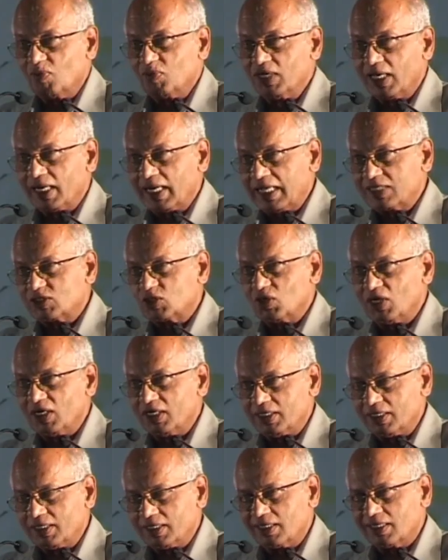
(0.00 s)
we are
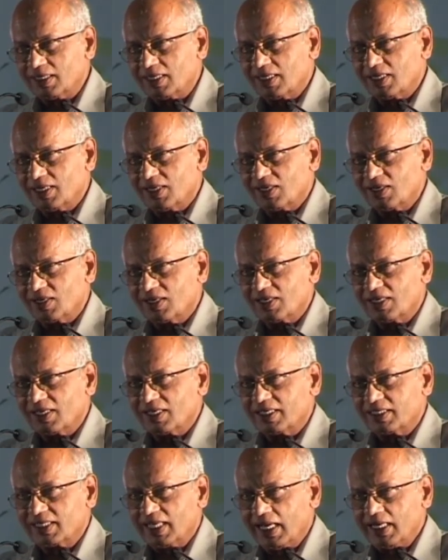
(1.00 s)
actually
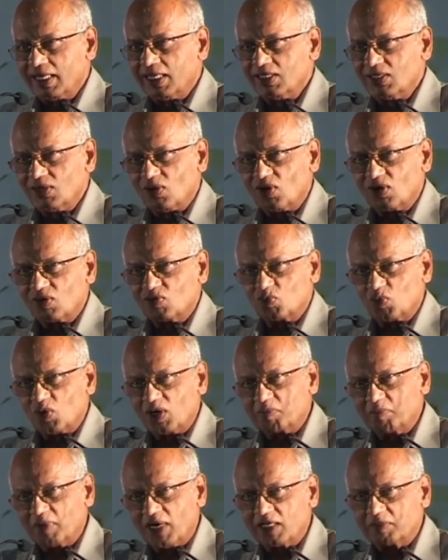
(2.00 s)
carrying out
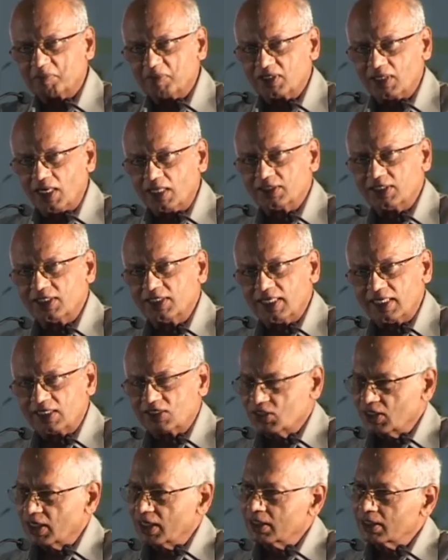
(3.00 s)
what Mahatma Gandhi
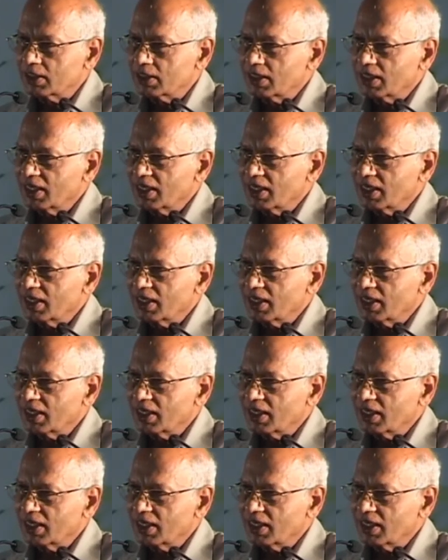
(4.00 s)
has said,